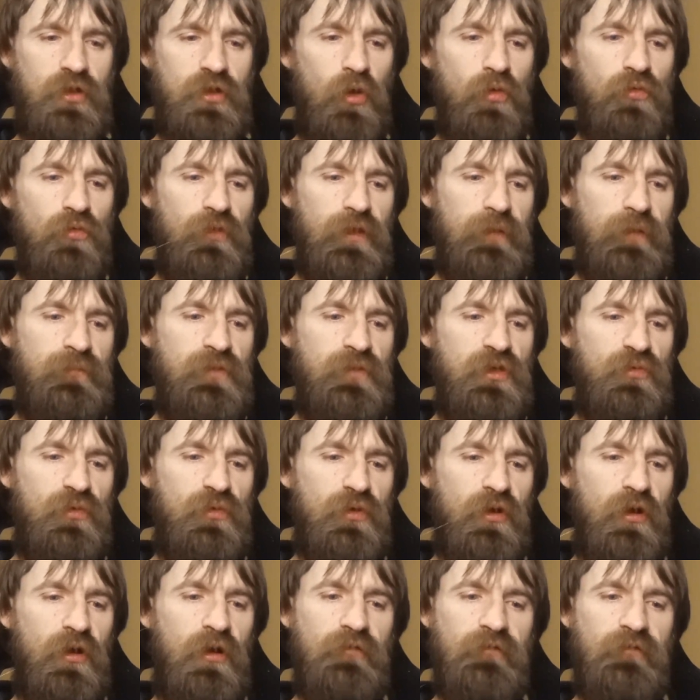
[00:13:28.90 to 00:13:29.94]
Told them you
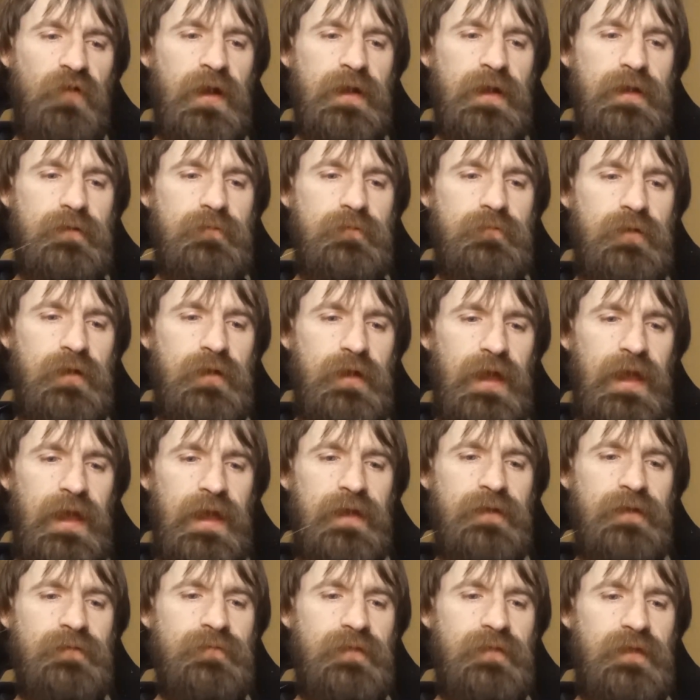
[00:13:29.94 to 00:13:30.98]
were all right,
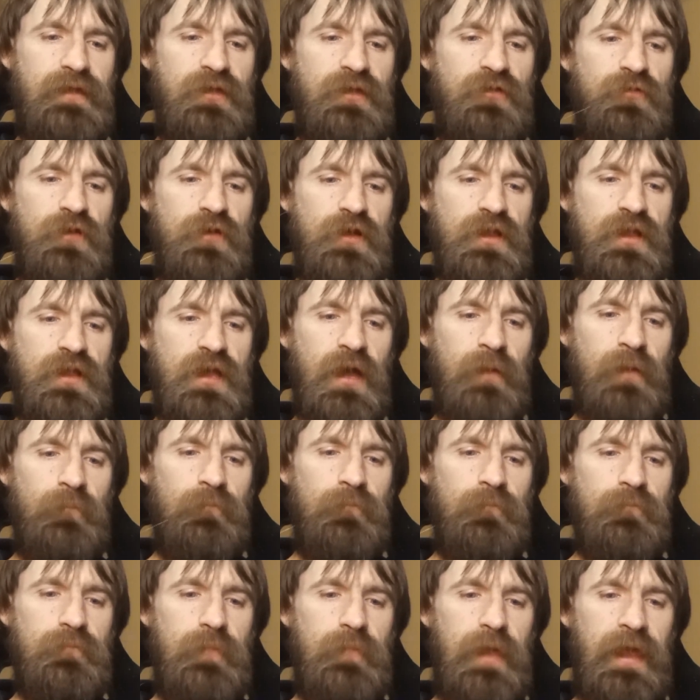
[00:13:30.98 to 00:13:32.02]
and that you could
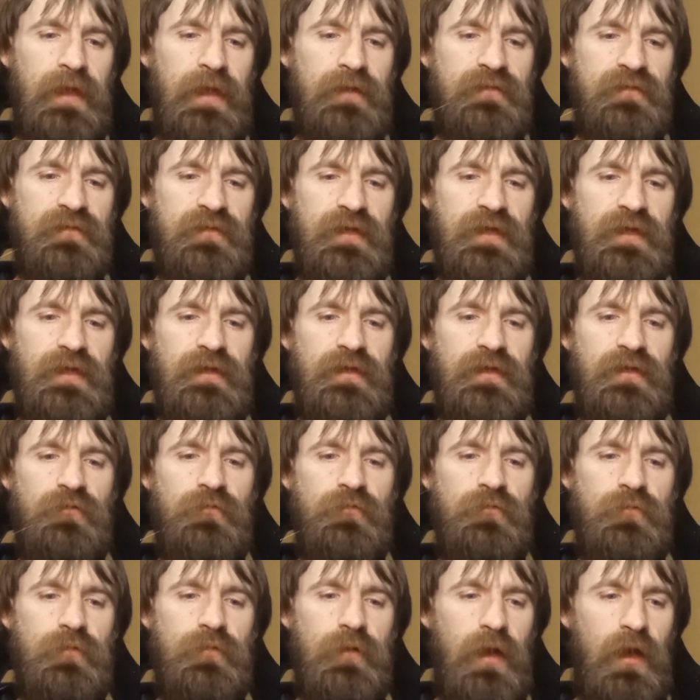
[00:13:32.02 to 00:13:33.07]
come and see
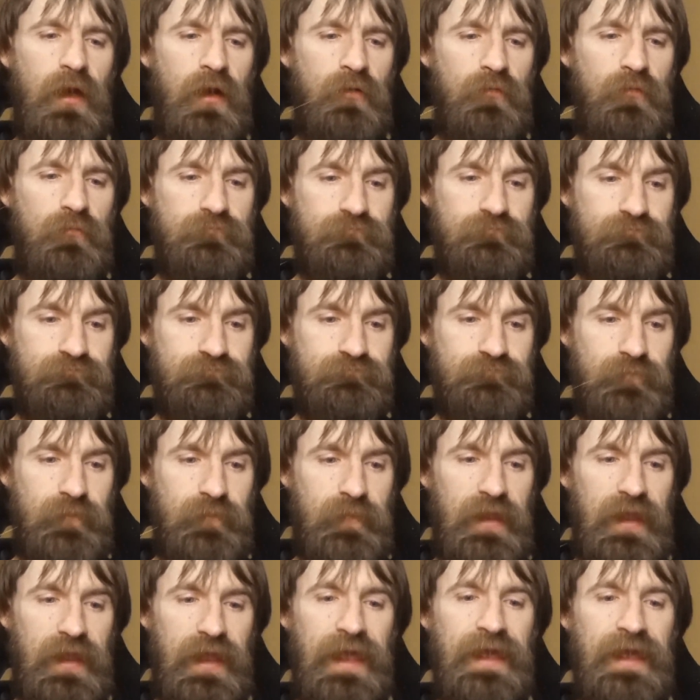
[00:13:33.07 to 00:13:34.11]
you out,
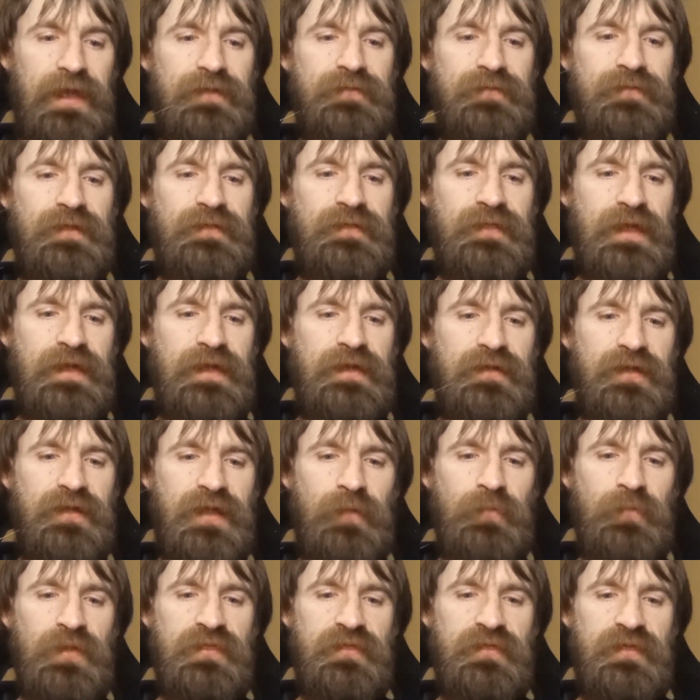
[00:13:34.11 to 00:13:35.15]
and that they could
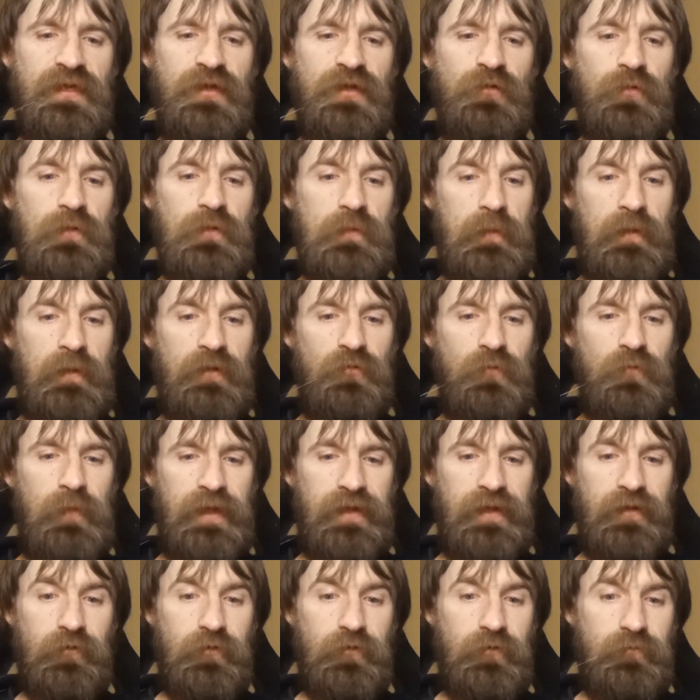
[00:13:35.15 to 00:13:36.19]
come and see you a little
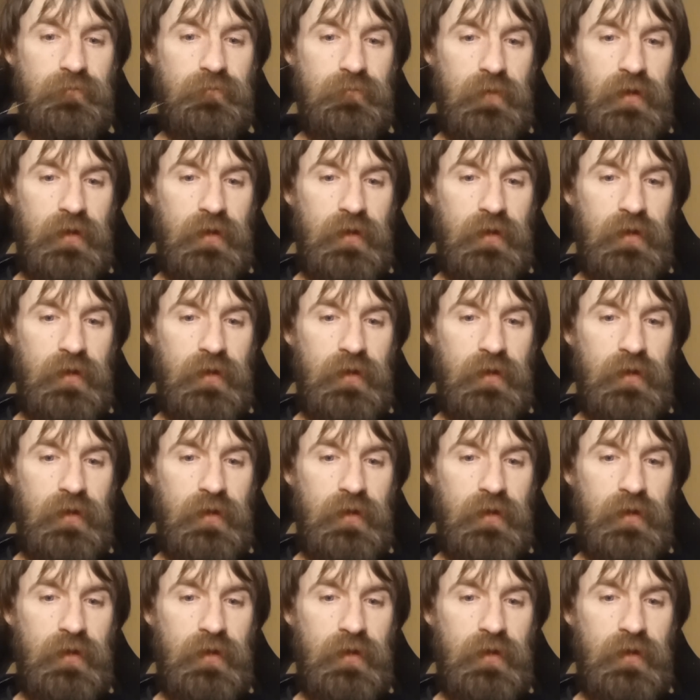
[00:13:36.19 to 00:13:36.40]
later.